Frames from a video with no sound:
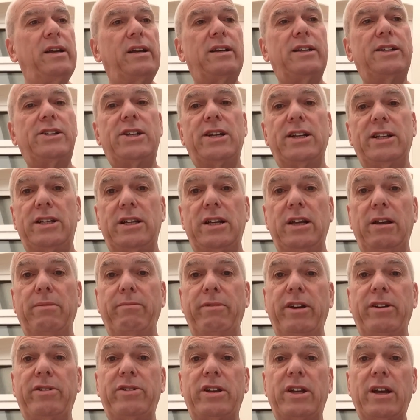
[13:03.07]
listening to your
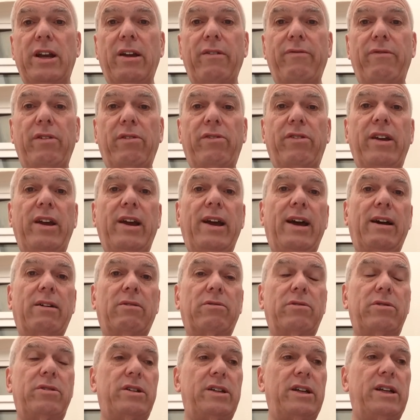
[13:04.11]
music, if nothing
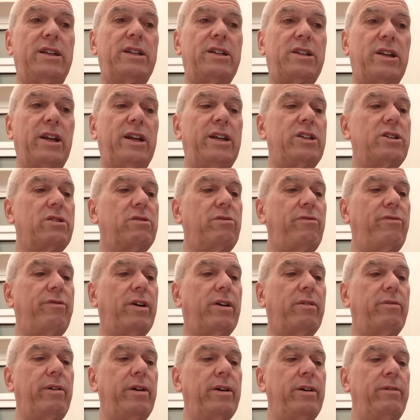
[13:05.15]
else, it's good
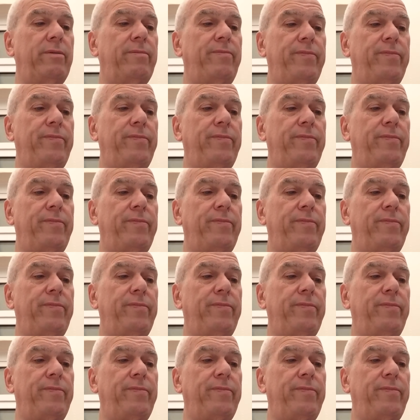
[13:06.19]
value.